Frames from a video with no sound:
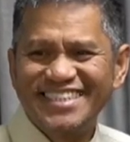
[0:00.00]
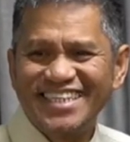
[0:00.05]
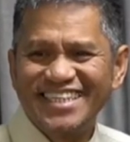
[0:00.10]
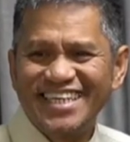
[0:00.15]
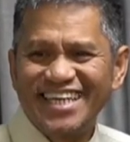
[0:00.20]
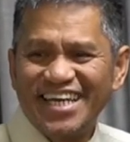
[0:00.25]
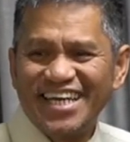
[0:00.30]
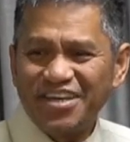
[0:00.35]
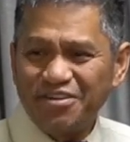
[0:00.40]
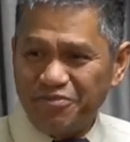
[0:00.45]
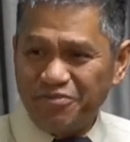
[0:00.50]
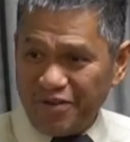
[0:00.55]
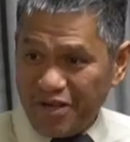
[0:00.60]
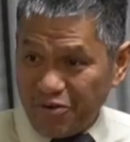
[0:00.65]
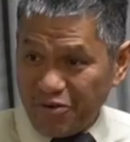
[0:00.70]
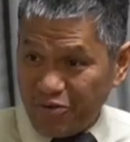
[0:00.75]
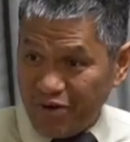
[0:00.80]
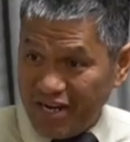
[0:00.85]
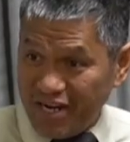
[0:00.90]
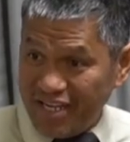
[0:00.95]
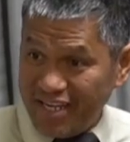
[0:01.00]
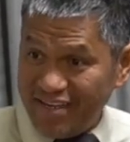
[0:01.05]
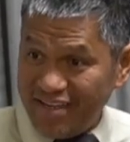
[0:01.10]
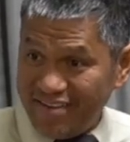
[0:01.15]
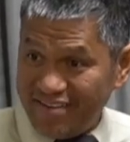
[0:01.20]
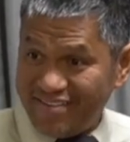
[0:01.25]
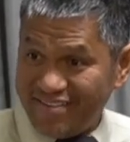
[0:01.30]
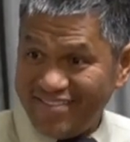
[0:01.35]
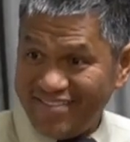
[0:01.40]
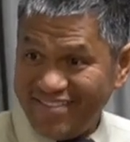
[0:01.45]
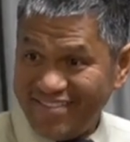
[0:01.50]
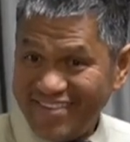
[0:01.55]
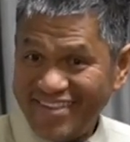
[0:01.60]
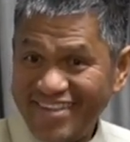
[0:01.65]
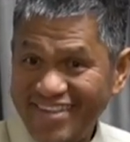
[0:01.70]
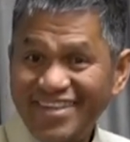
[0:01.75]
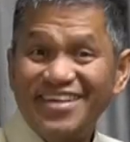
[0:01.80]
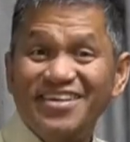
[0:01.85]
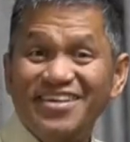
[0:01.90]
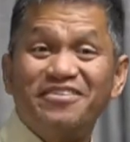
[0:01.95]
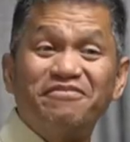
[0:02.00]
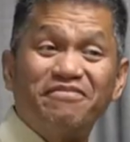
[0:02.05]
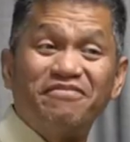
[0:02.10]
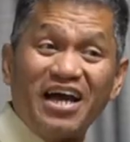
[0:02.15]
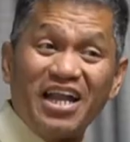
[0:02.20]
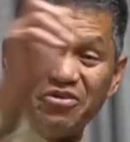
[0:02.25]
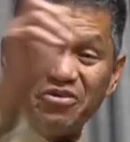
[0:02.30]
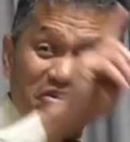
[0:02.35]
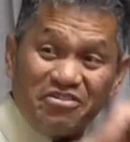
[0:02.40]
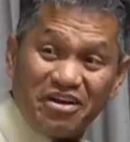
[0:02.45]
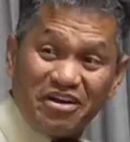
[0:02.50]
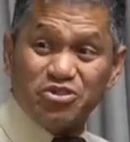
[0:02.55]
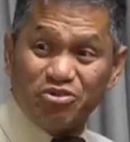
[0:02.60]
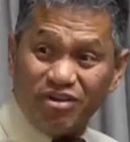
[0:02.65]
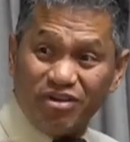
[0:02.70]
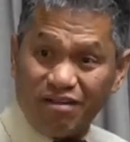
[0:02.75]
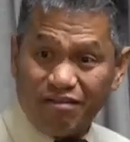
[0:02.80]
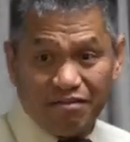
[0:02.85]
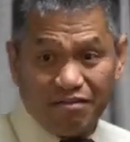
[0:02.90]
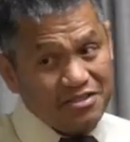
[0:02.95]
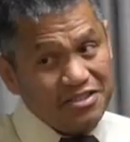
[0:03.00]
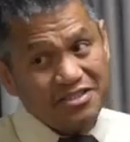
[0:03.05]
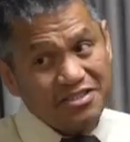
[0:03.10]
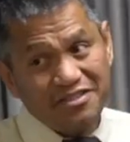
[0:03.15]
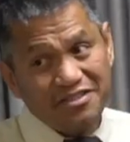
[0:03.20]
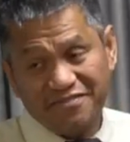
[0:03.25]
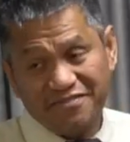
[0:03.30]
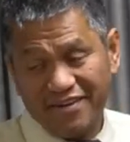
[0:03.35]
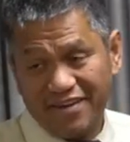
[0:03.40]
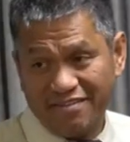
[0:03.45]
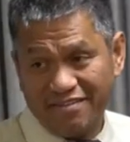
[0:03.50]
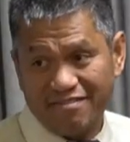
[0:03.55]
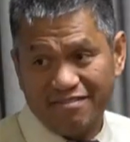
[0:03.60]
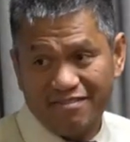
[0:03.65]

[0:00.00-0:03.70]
If you are really following Christ or not, this is the faith.